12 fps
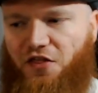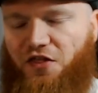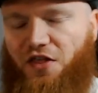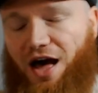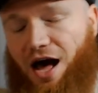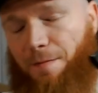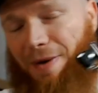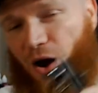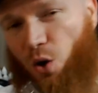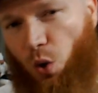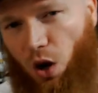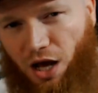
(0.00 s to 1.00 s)

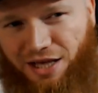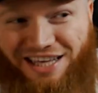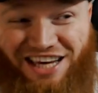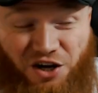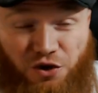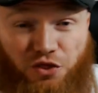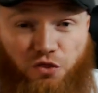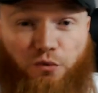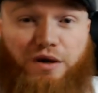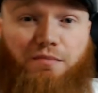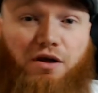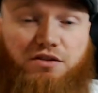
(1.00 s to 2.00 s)
about a year and
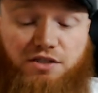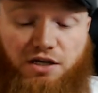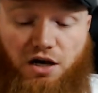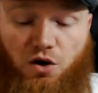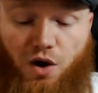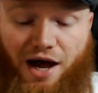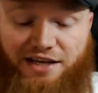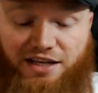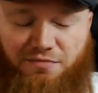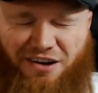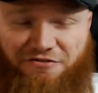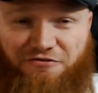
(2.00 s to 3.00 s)
3 months ago, I did
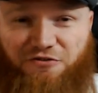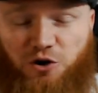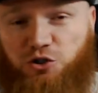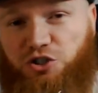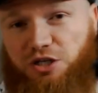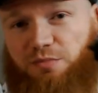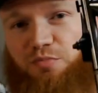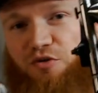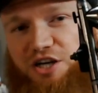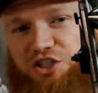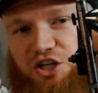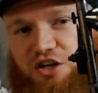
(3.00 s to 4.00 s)
my first
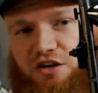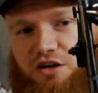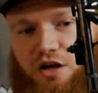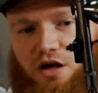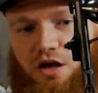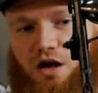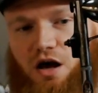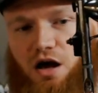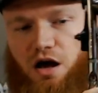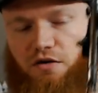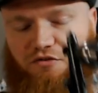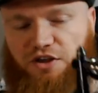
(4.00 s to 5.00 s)
impression
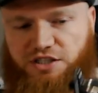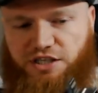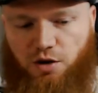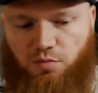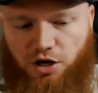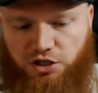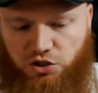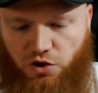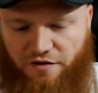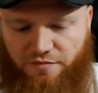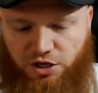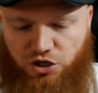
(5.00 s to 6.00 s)
of this airbrush, so
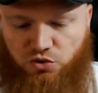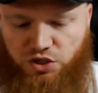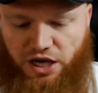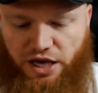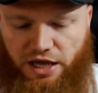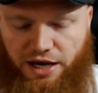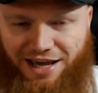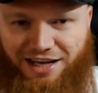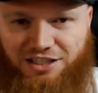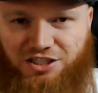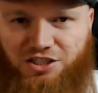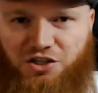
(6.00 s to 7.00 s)
I've been using it
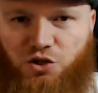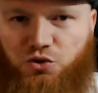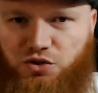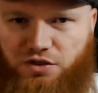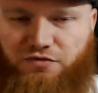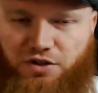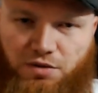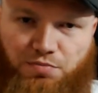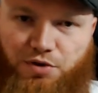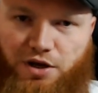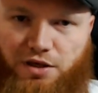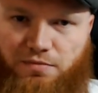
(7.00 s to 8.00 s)
exclusively
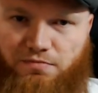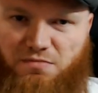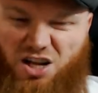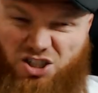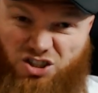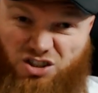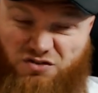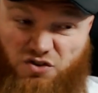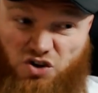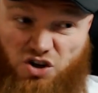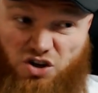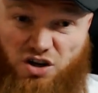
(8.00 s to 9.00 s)
pretty much
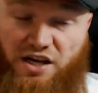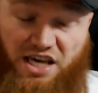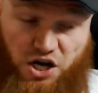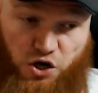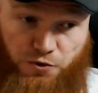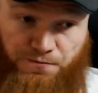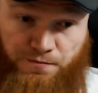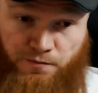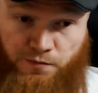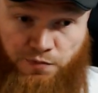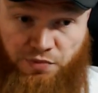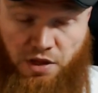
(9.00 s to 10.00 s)
for a year.
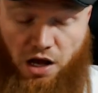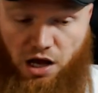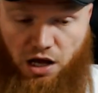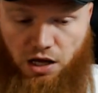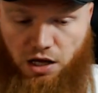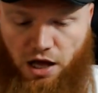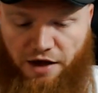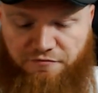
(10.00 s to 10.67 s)
I